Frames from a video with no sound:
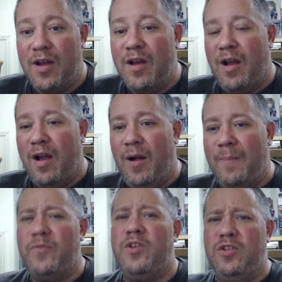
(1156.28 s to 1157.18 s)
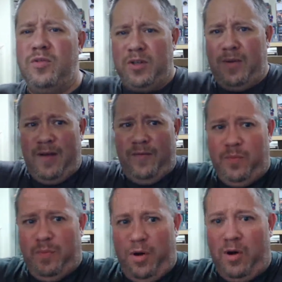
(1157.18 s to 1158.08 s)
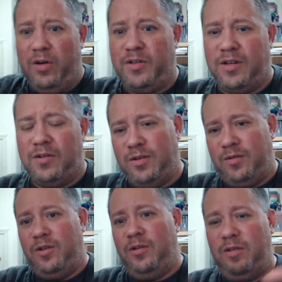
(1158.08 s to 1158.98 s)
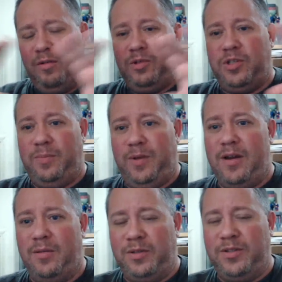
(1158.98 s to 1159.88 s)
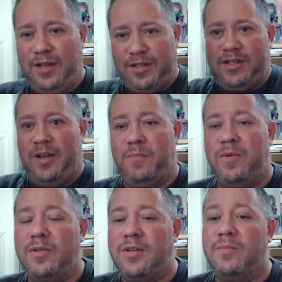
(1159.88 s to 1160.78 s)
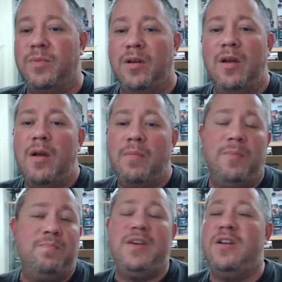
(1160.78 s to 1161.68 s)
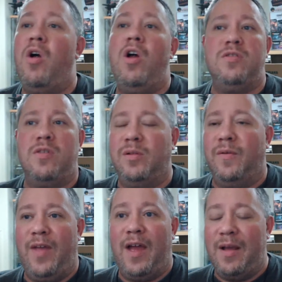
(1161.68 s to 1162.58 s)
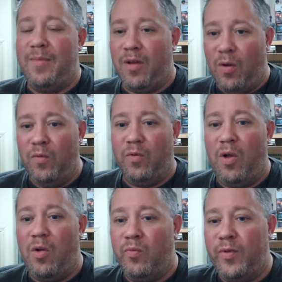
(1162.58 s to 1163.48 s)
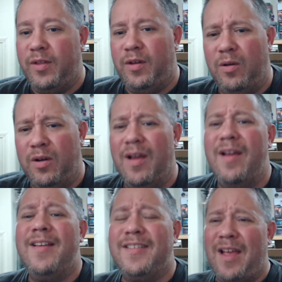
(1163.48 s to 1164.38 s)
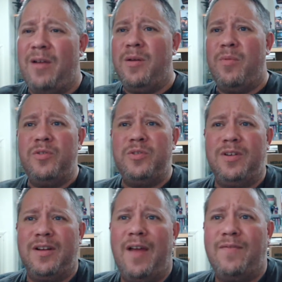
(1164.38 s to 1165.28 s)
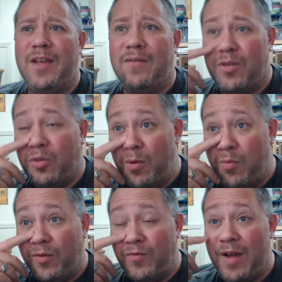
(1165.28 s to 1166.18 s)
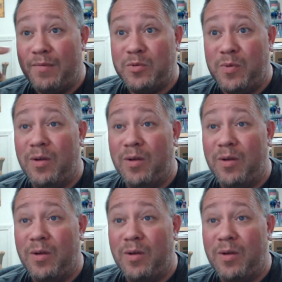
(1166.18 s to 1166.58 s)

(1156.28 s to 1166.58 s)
You do still have the bars, and your little ship kind of looks like a stick person, but beyond all of that, I mean, overall, really good. Sound, I'm also going to have to give it a 3.5 as well.